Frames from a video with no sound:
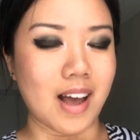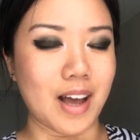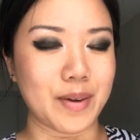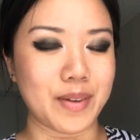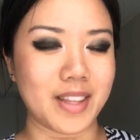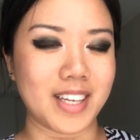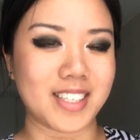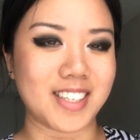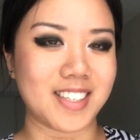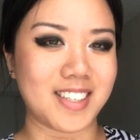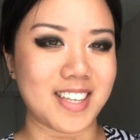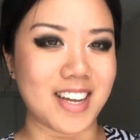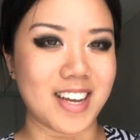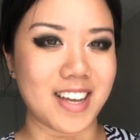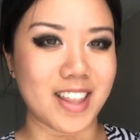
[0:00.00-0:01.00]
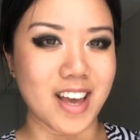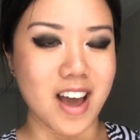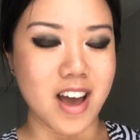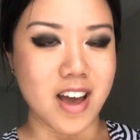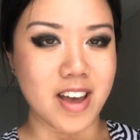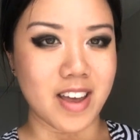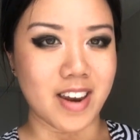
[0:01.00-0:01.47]
I would like to say
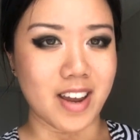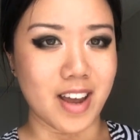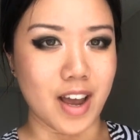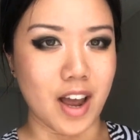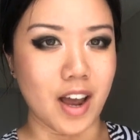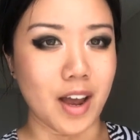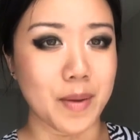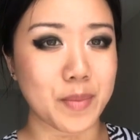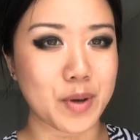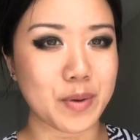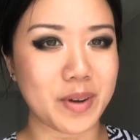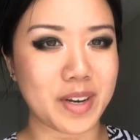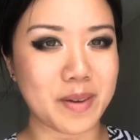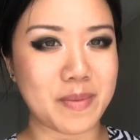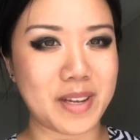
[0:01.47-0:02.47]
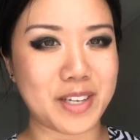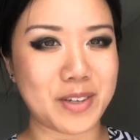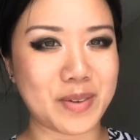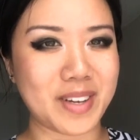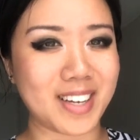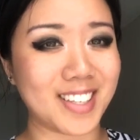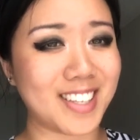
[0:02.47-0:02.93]
that I'm going to be
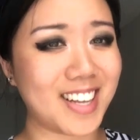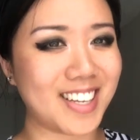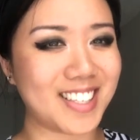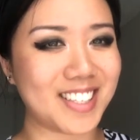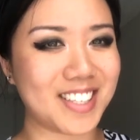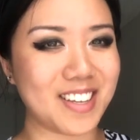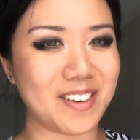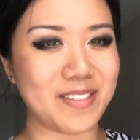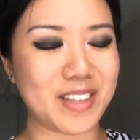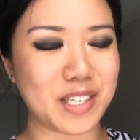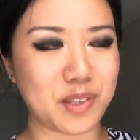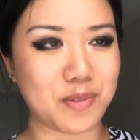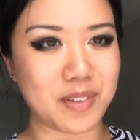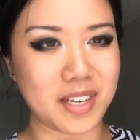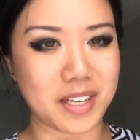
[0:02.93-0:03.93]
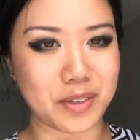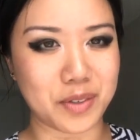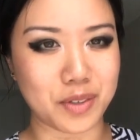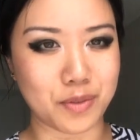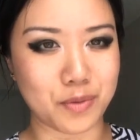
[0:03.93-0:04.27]
doing less of these videos,